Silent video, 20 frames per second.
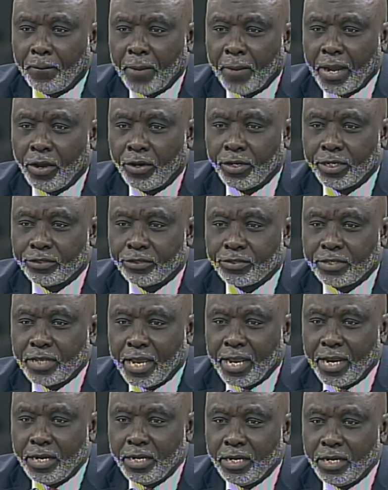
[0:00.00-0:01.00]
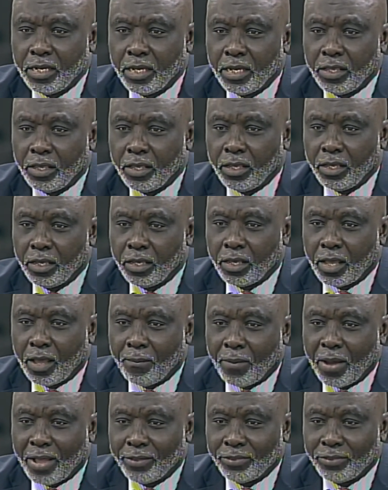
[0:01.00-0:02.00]
I understand
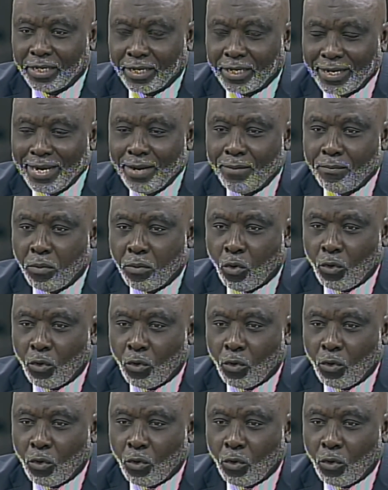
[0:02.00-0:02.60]
about the Green